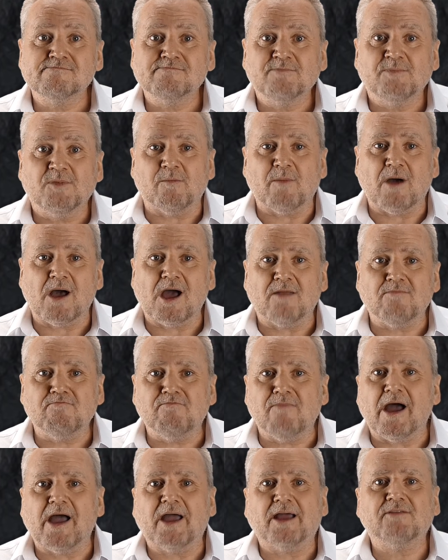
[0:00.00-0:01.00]
The man
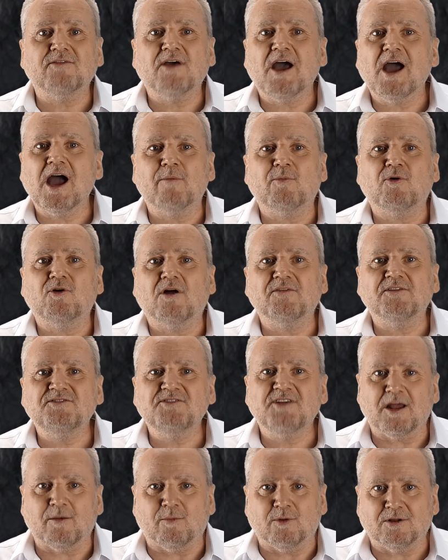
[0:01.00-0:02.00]
banged the hammer on the
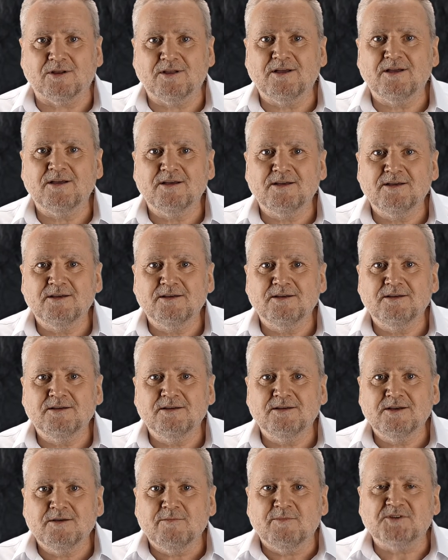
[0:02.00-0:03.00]
table.
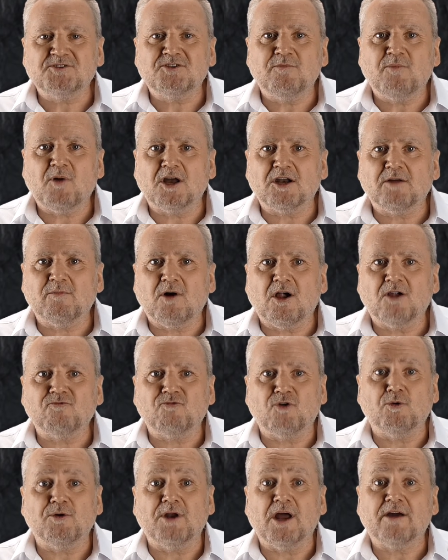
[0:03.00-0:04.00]
Mr. Bottleball
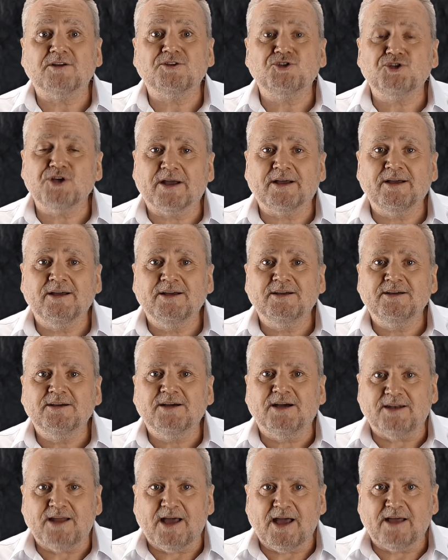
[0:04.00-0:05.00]
wrote out a check
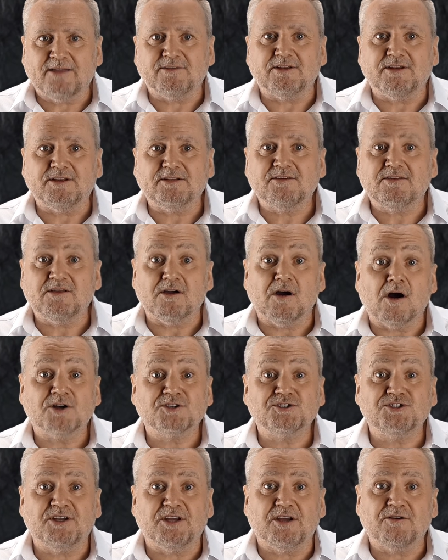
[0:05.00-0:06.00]
and handed it to the
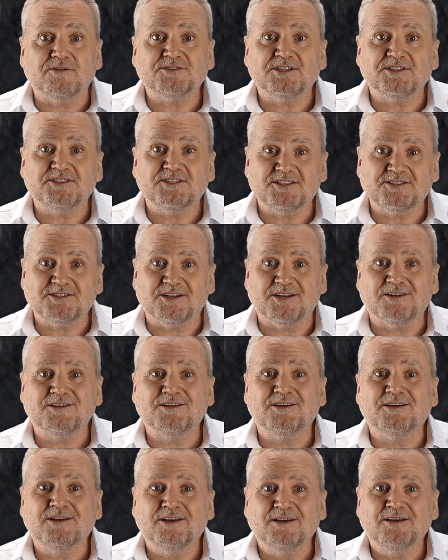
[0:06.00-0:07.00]
auctioneer's assistant.
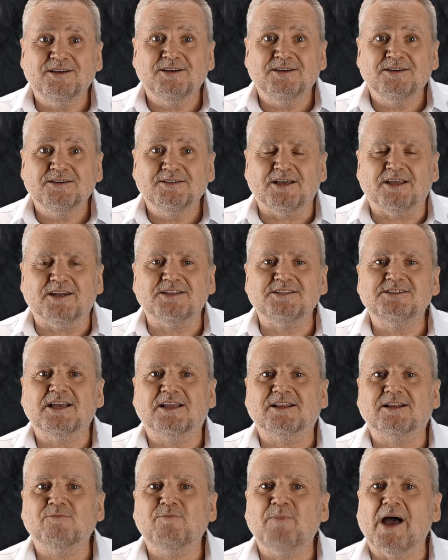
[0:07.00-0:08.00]
Then he
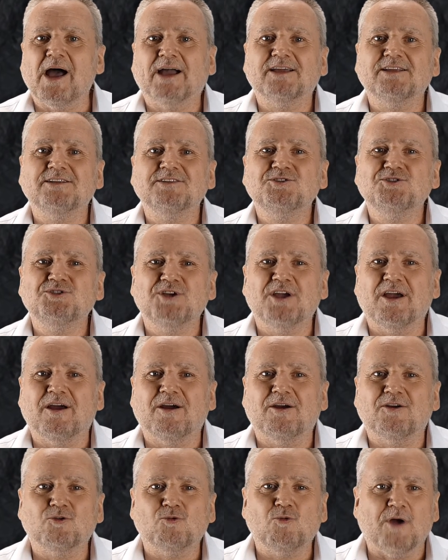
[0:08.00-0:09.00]
settled back in his chair
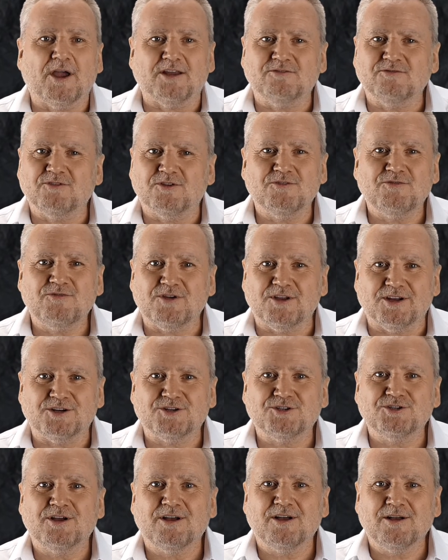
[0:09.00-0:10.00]
to wait for the
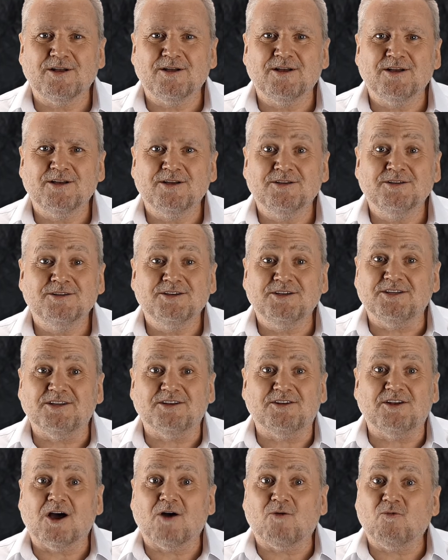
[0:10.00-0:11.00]
finish. He did
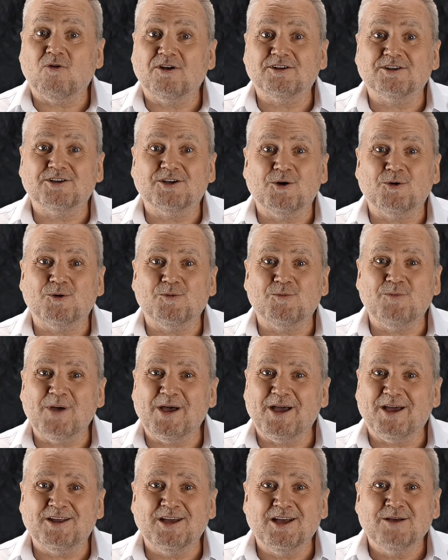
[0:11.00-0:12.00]
not want to go to
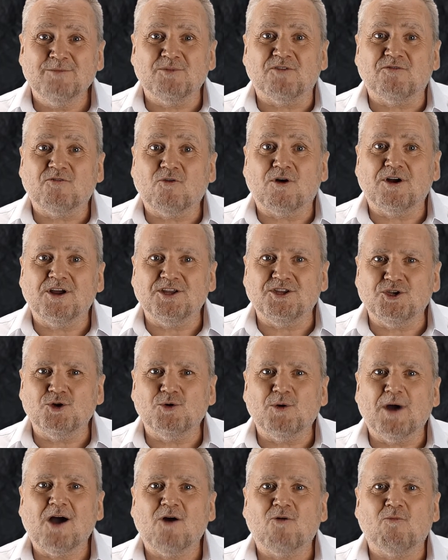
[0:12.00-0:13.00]
bed before he knew
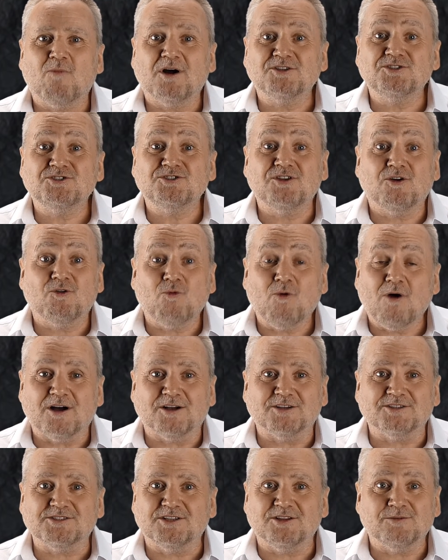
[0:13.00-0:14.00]
how much there
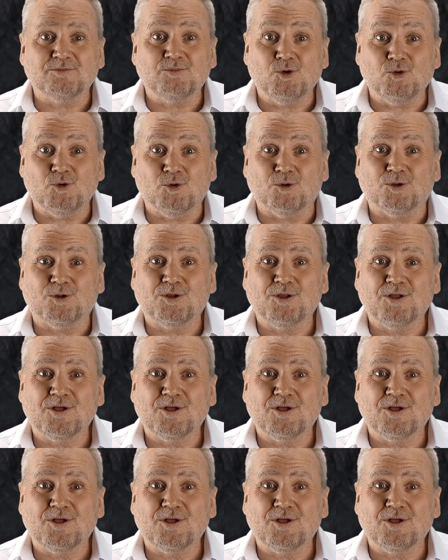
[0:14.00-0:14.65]
was in the pool.